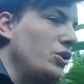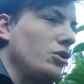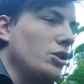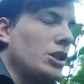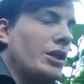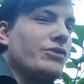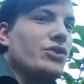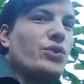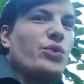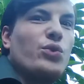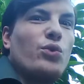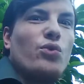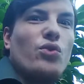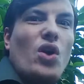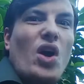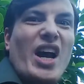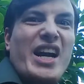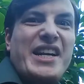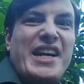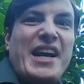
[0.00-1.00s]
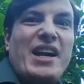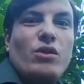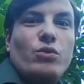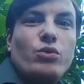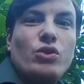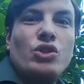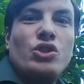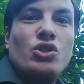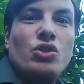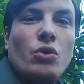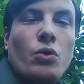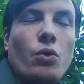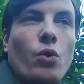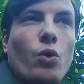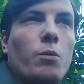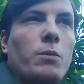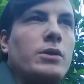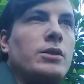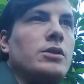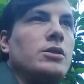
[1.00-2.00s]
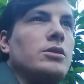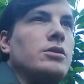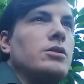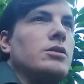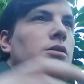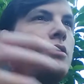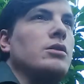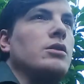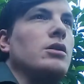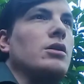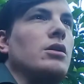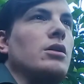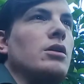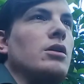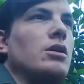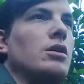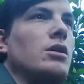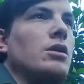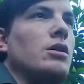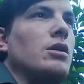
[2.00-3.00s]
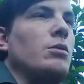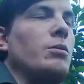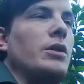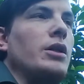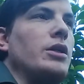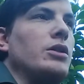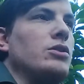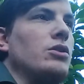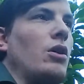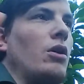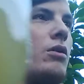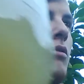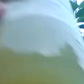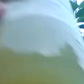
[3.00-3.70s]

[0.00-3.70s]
you just have to ride out the storm. I mean, the